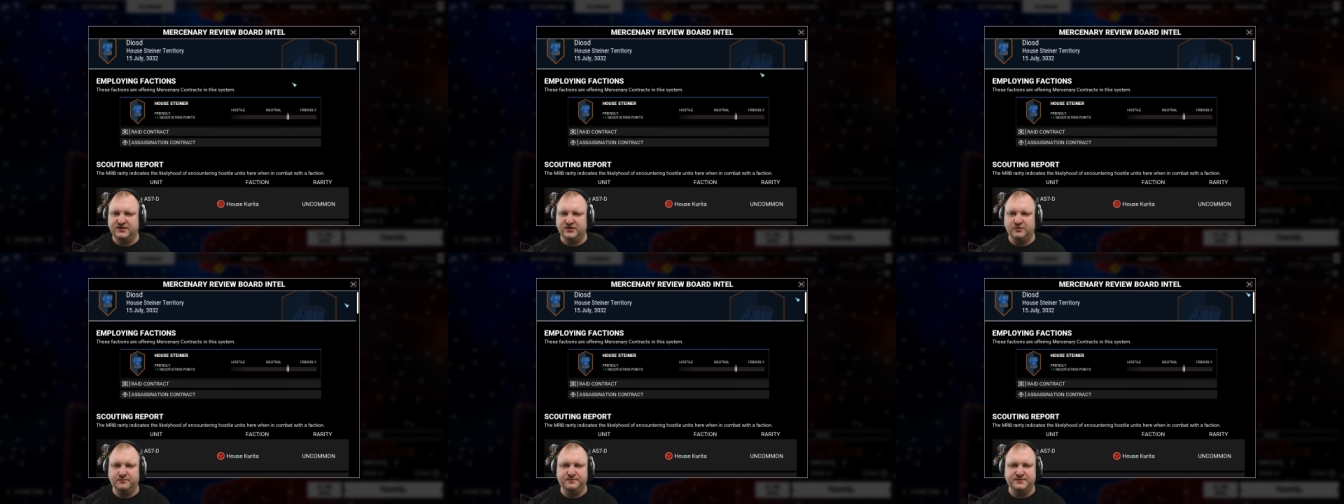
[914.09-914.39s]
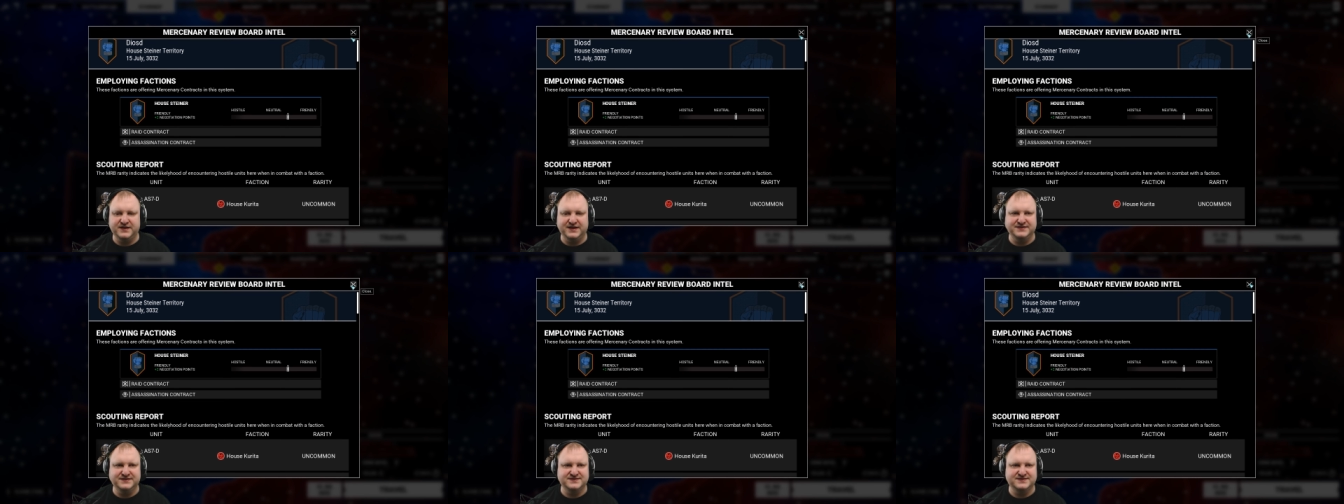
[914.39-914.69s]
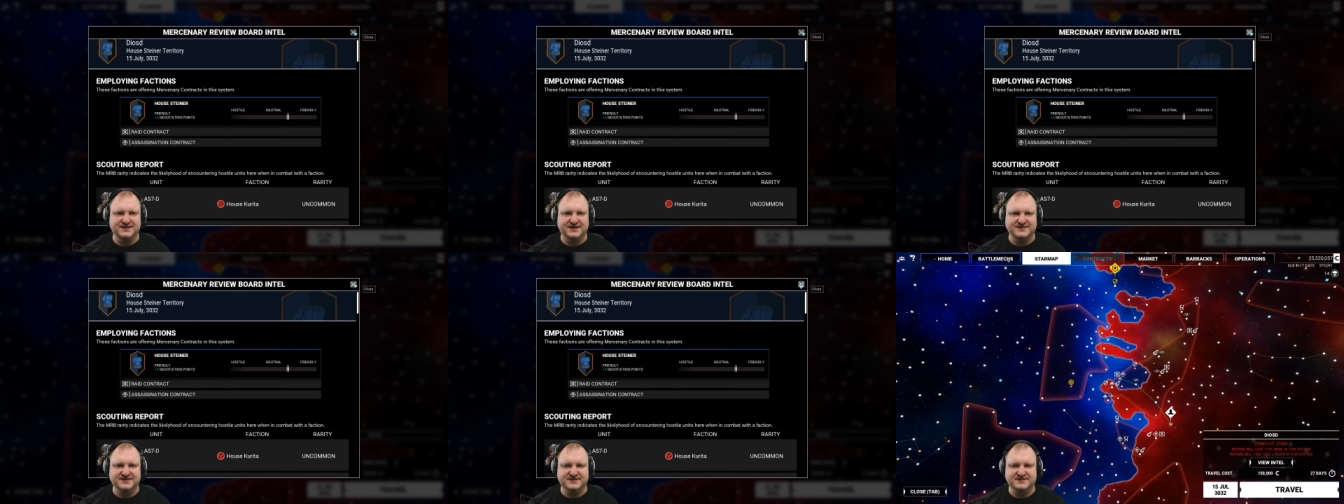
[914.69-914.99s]
Nope, that
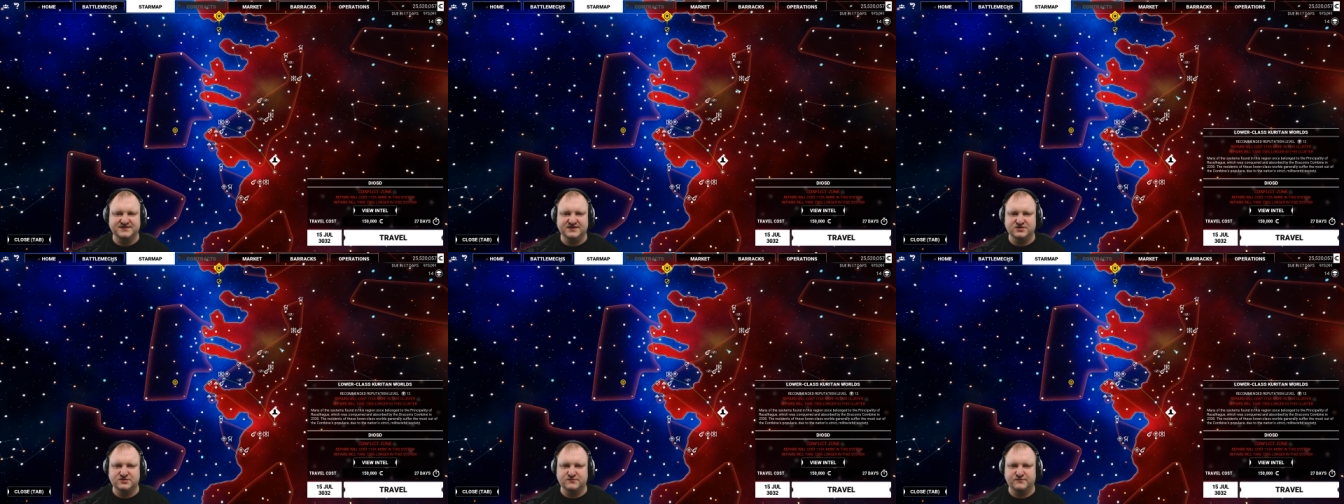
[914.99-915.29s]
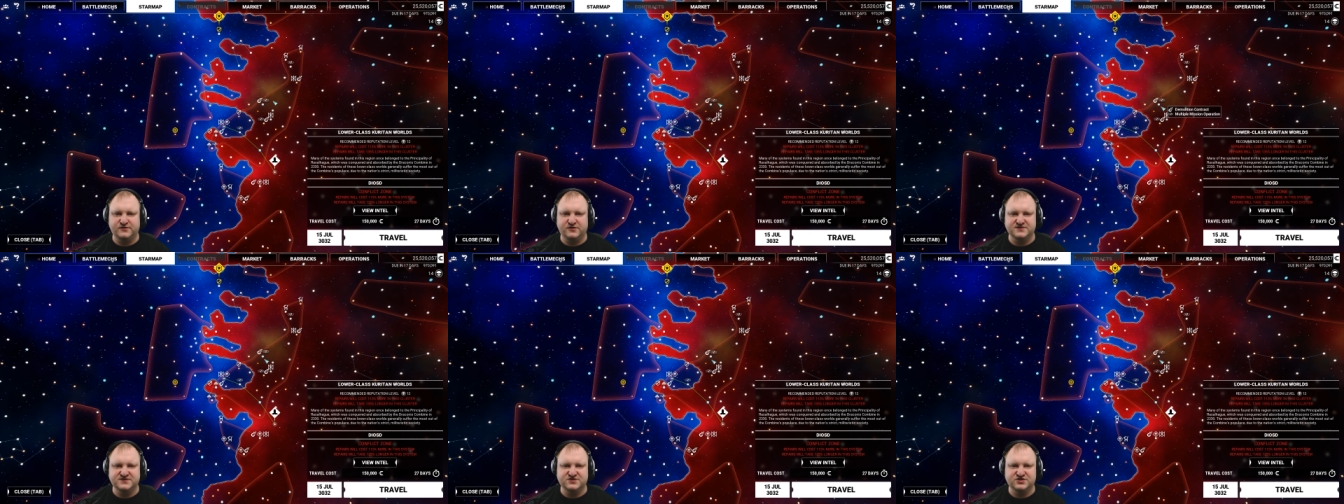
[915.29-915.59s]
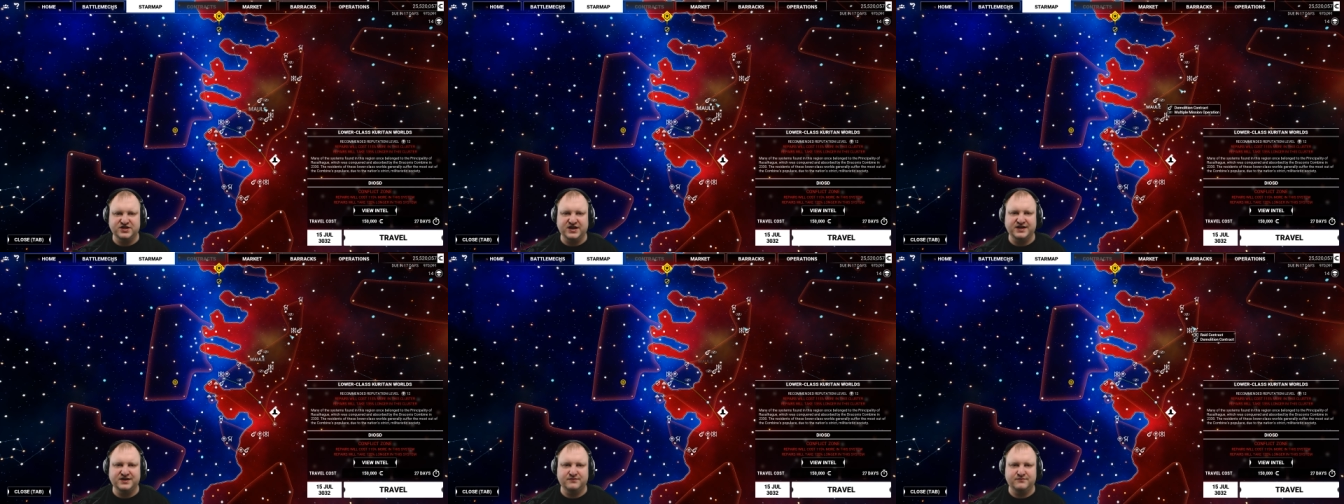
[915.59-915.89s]
is assassination for House
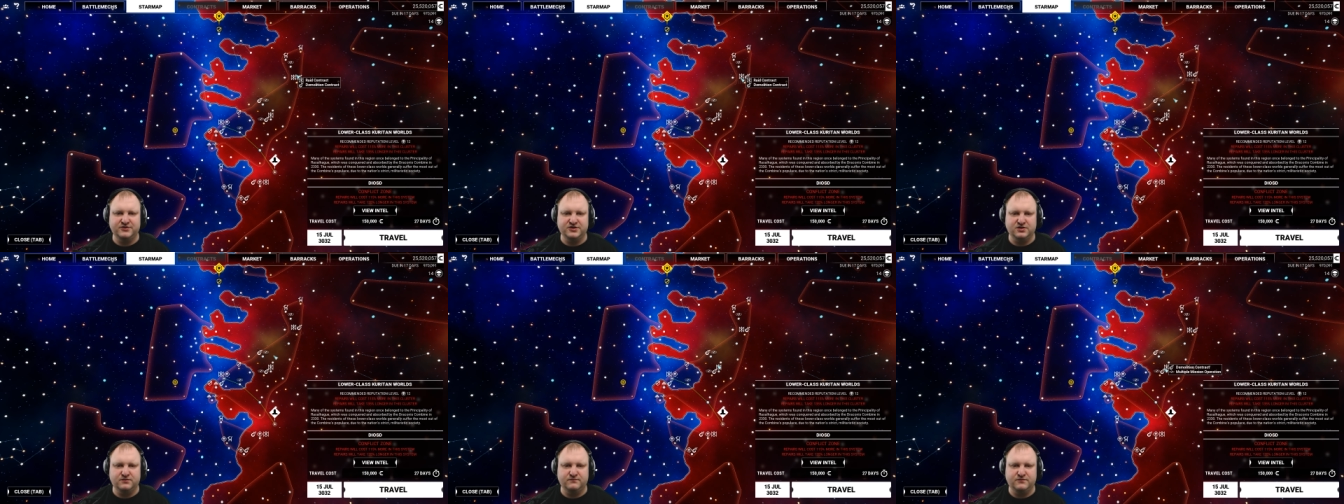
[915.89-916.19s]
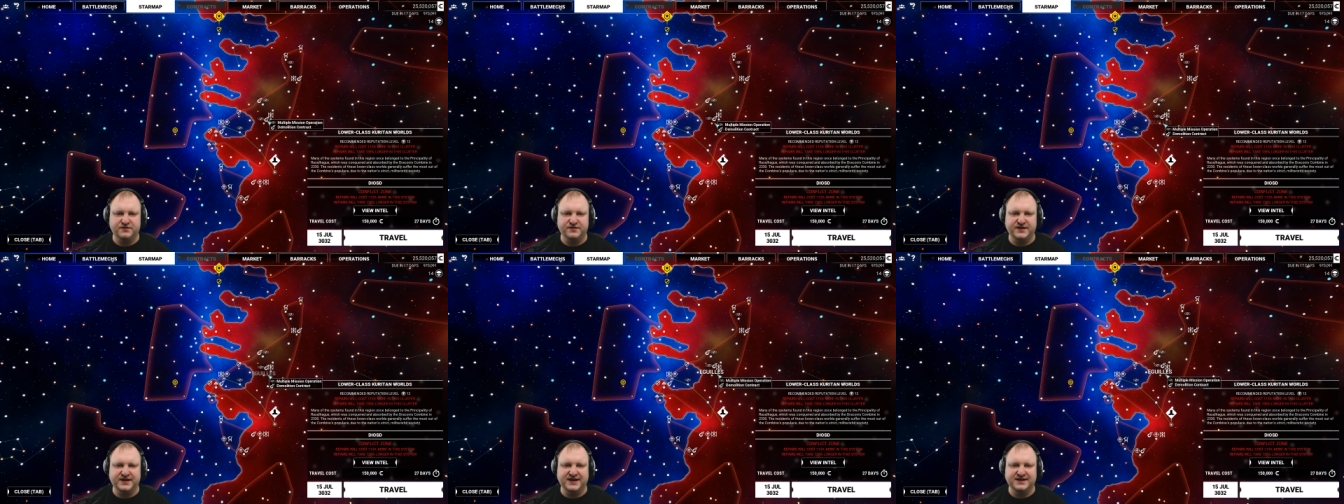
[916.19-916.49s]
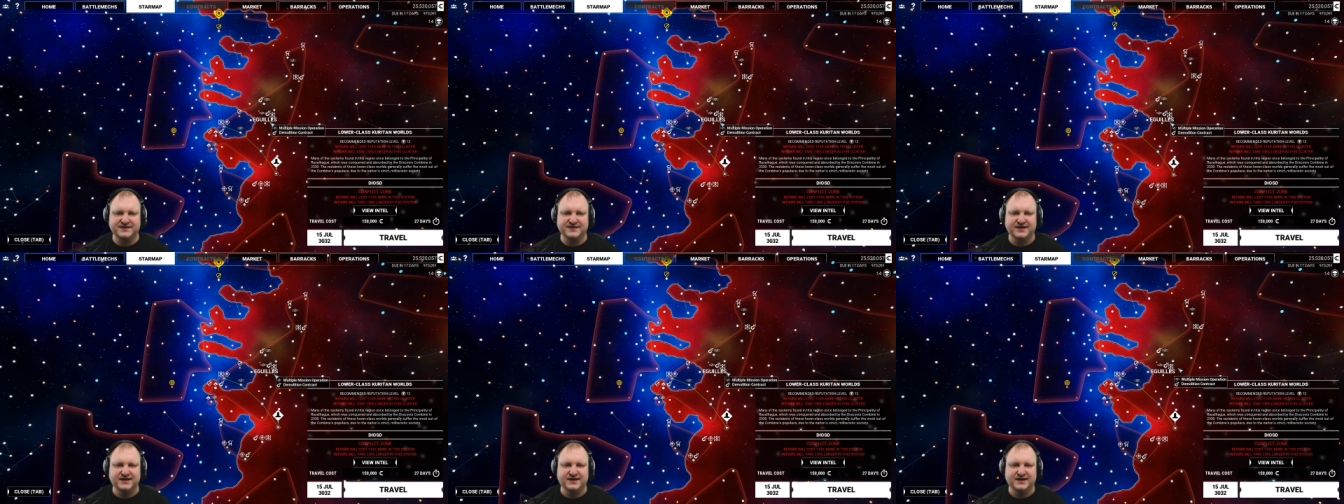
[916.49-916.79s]
Steiner, we don't want
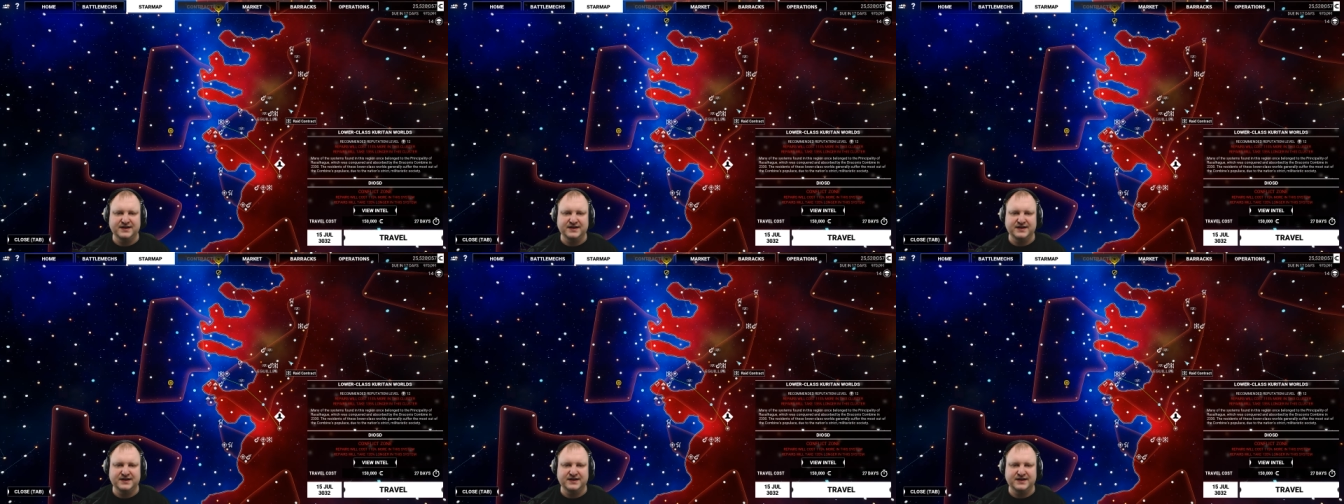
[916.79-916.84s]
that.